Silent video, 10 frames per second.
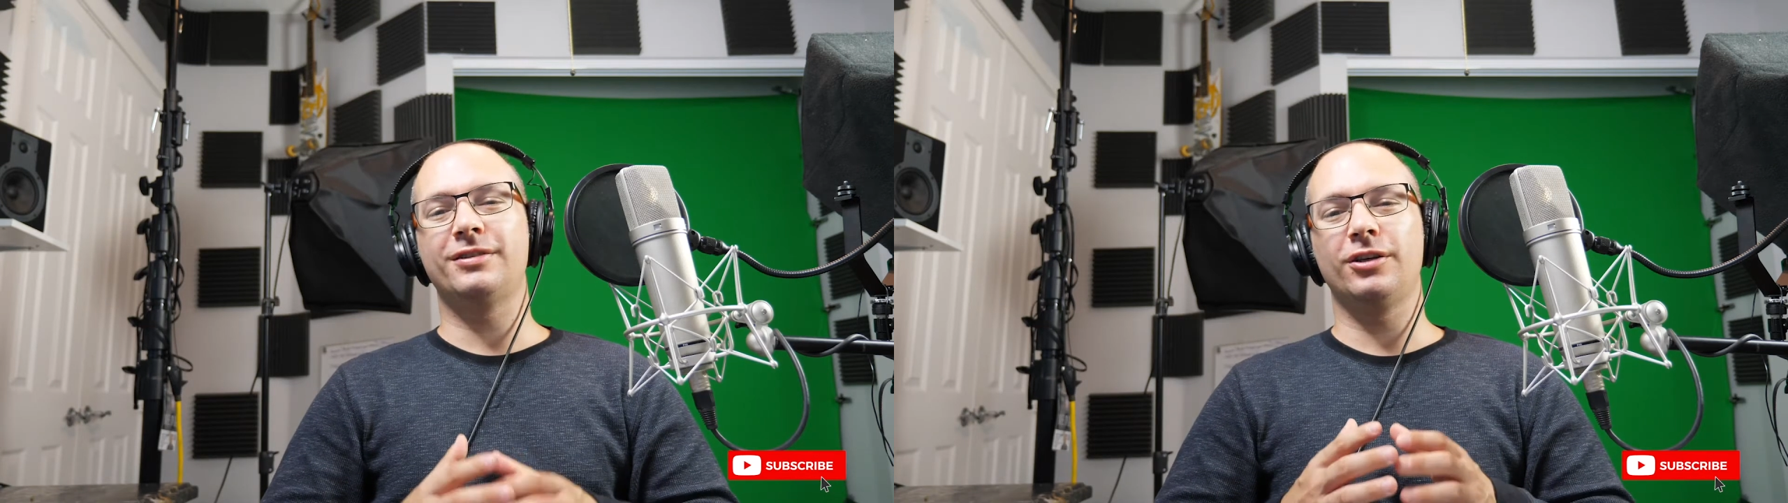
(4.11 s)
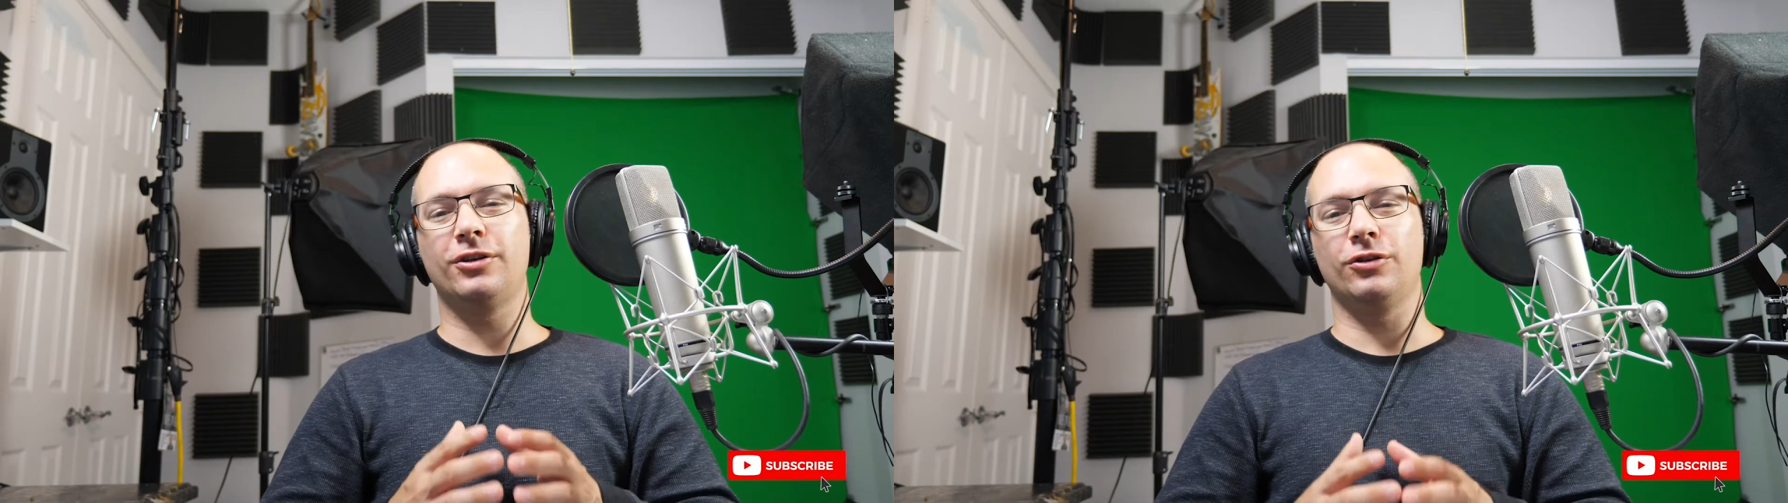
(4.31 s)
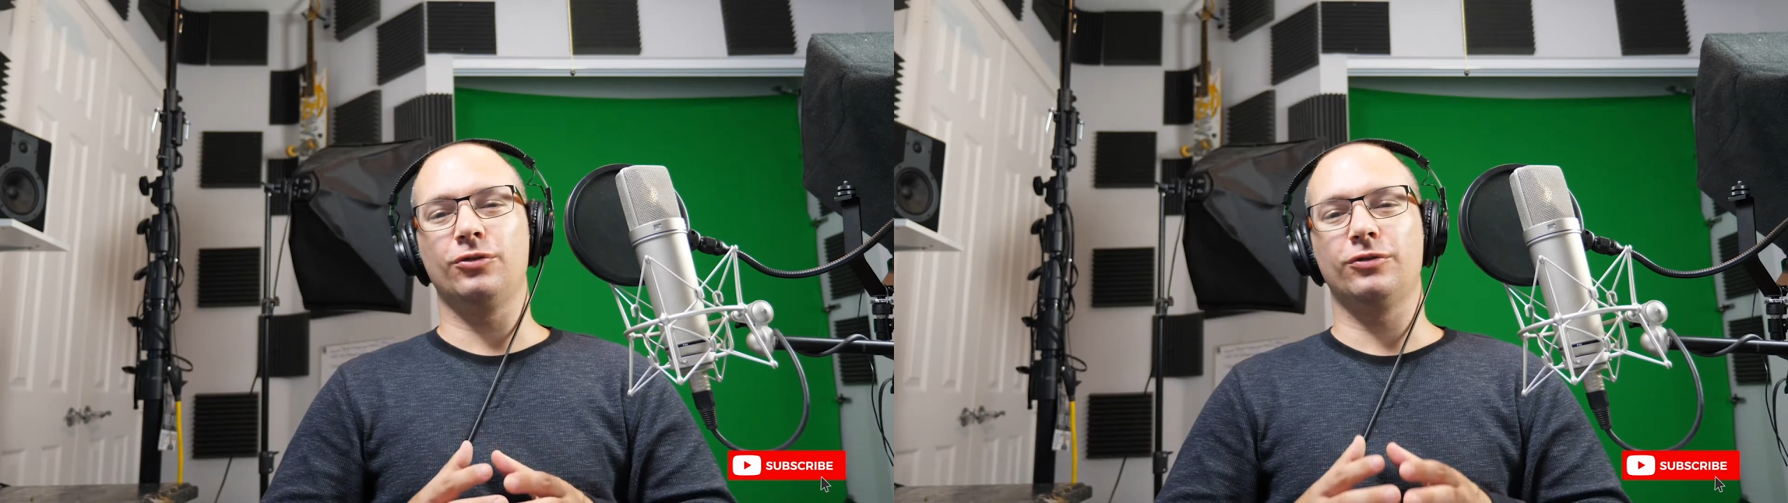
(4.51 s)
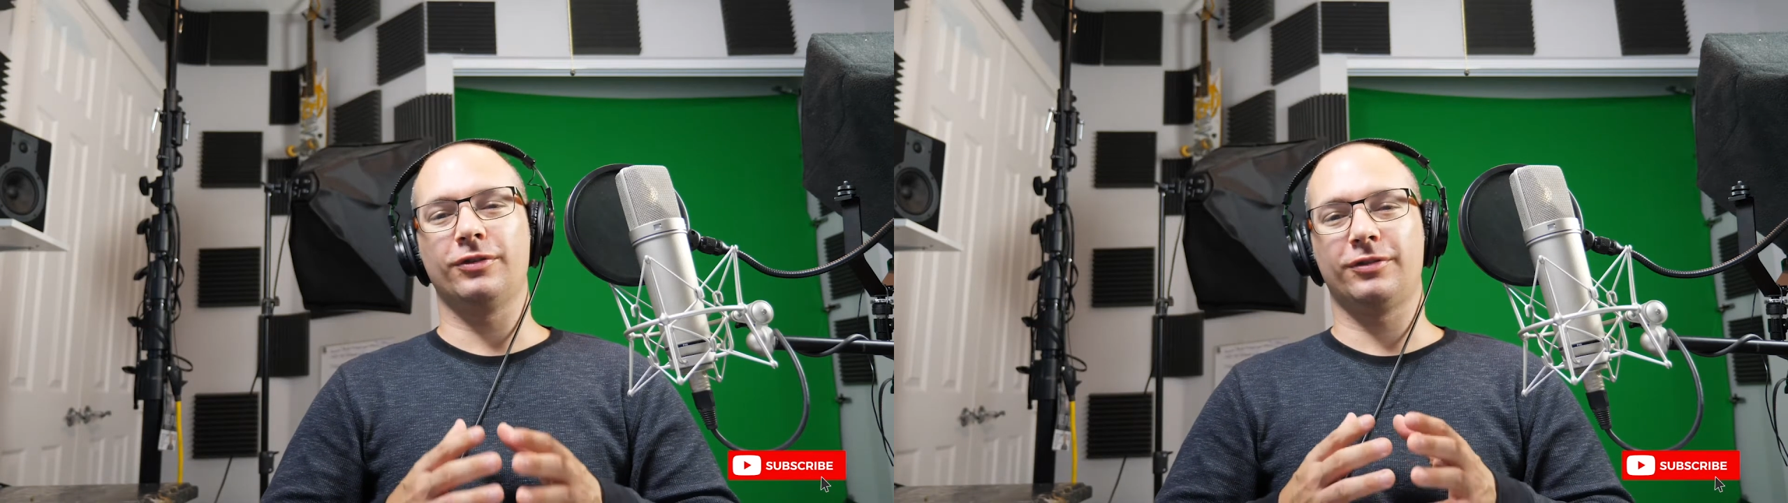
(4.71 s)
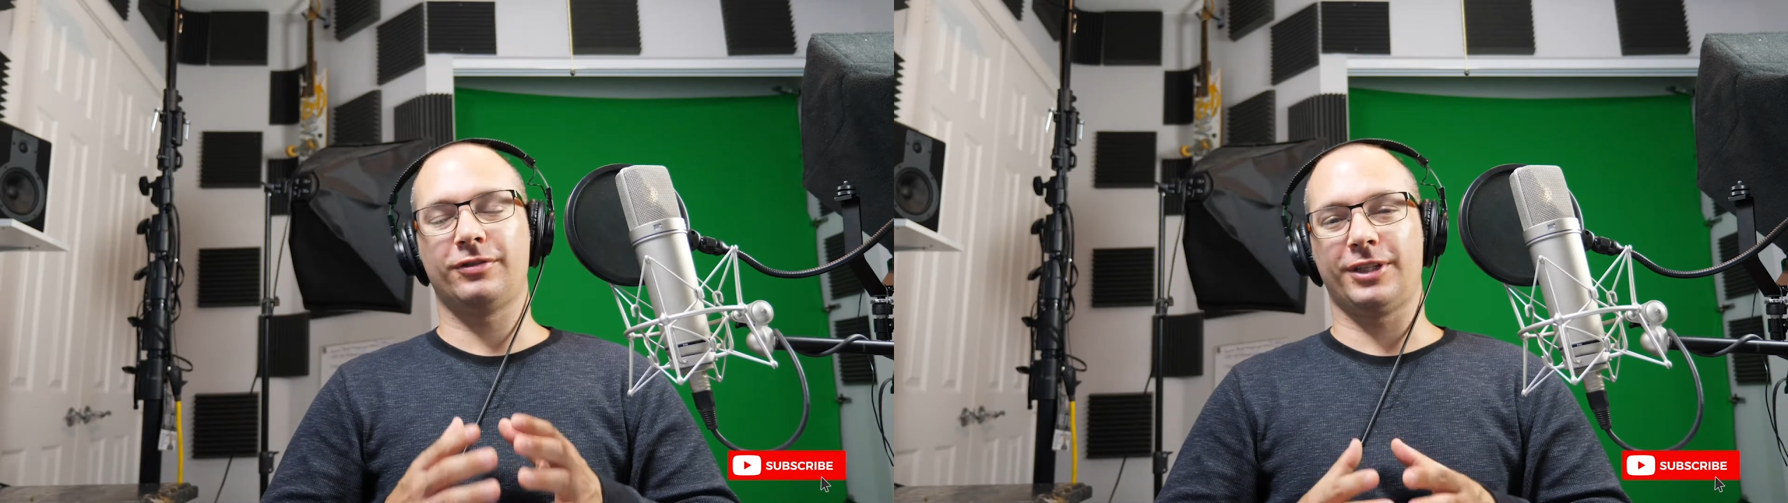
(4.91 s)
to
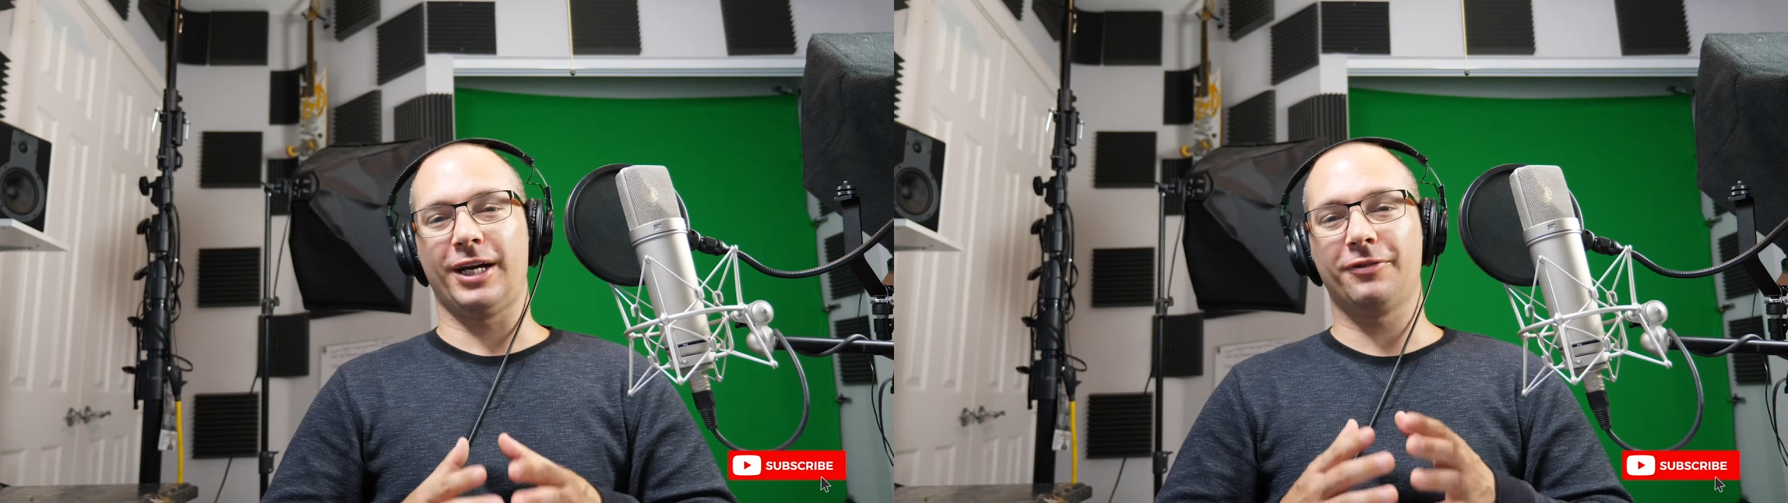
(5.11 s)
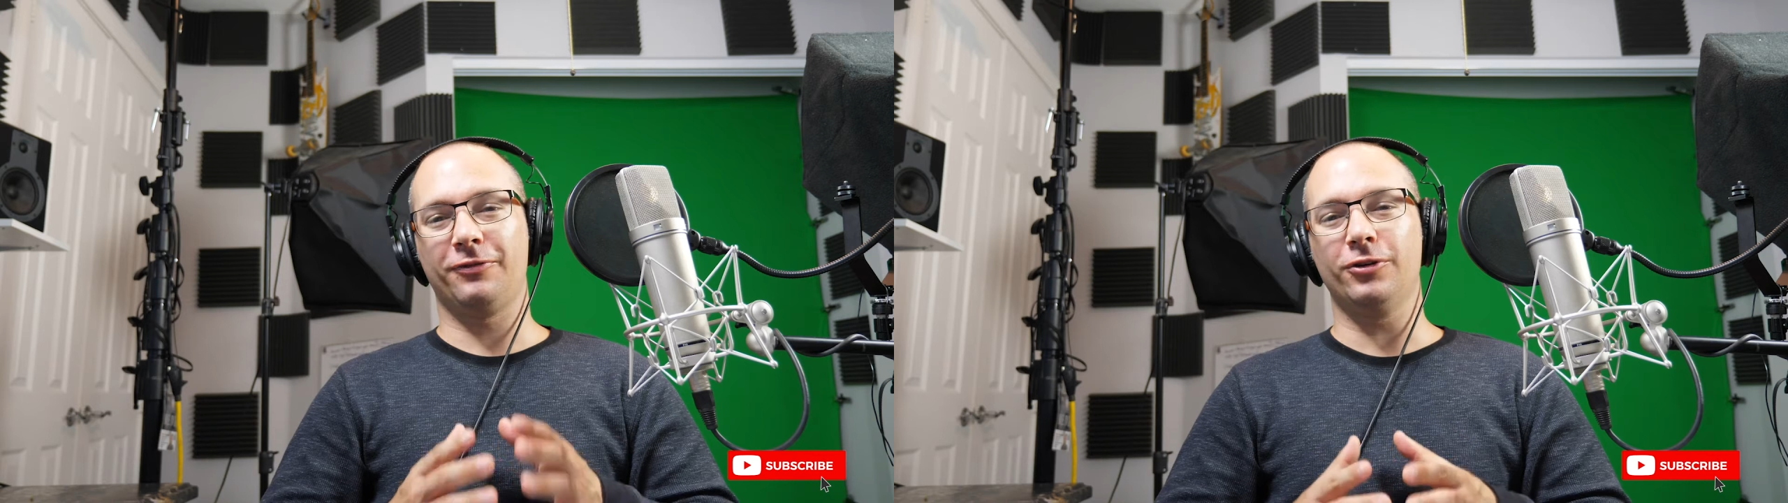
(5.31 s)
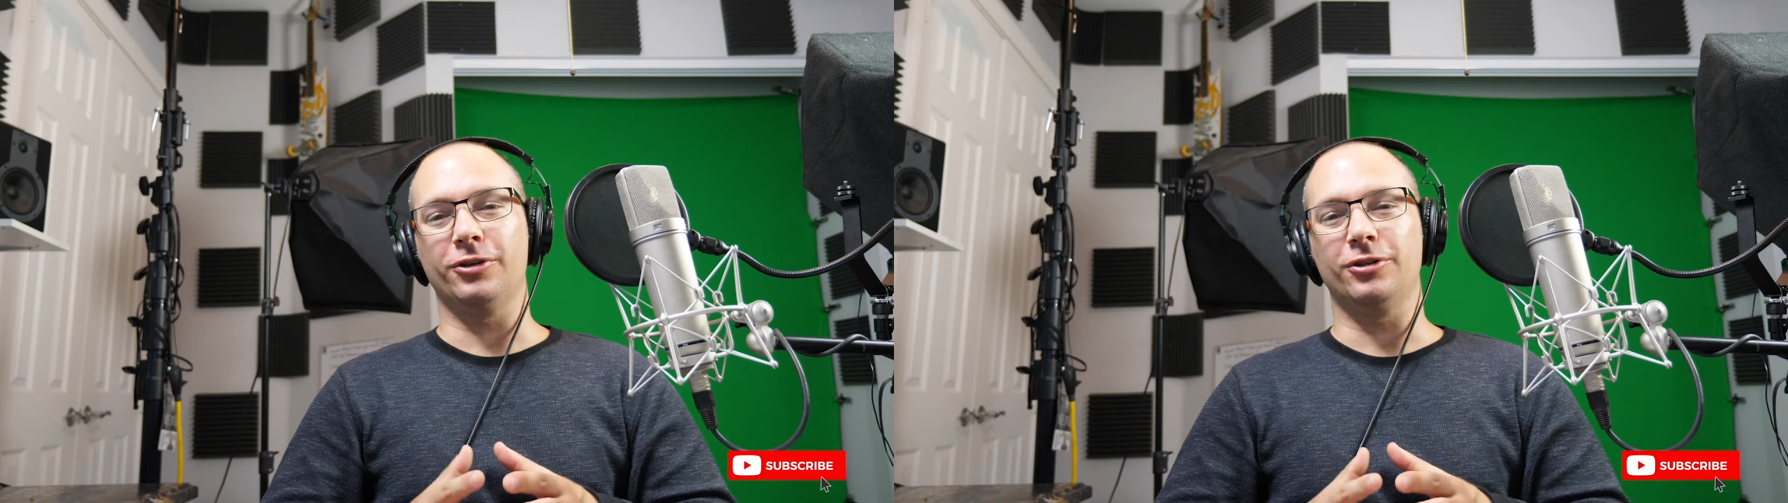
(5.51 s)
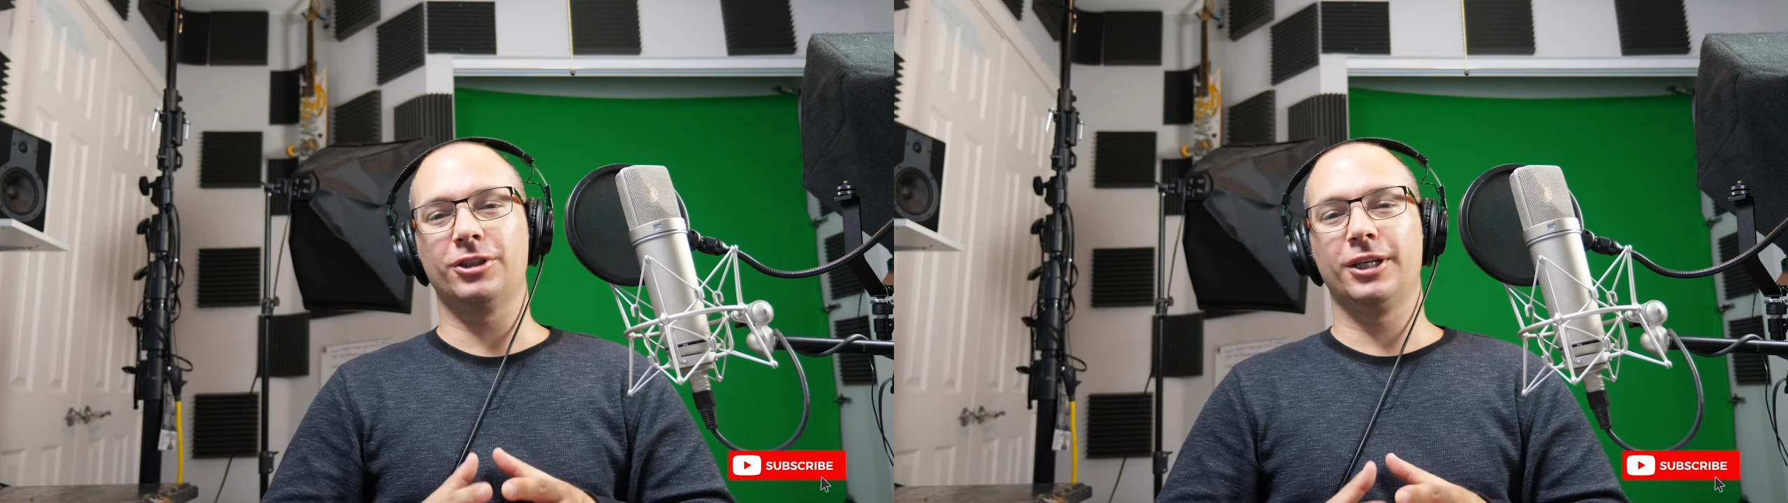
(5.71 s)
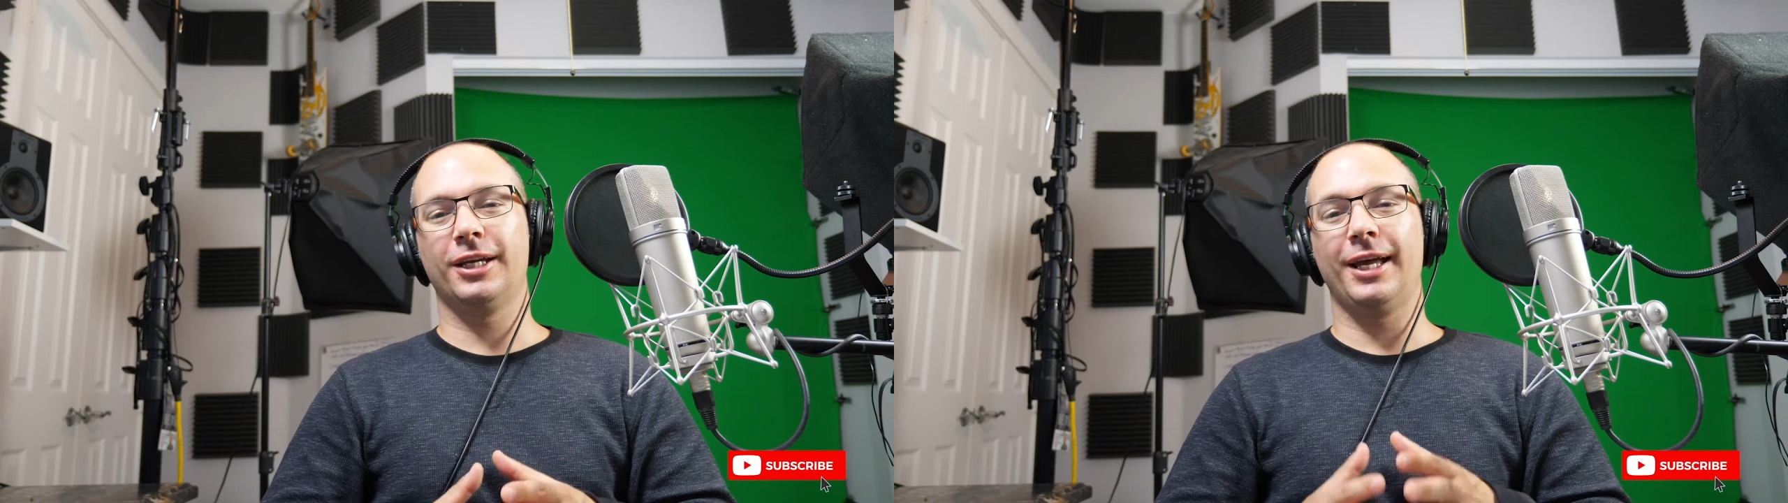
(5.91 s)
use stock footage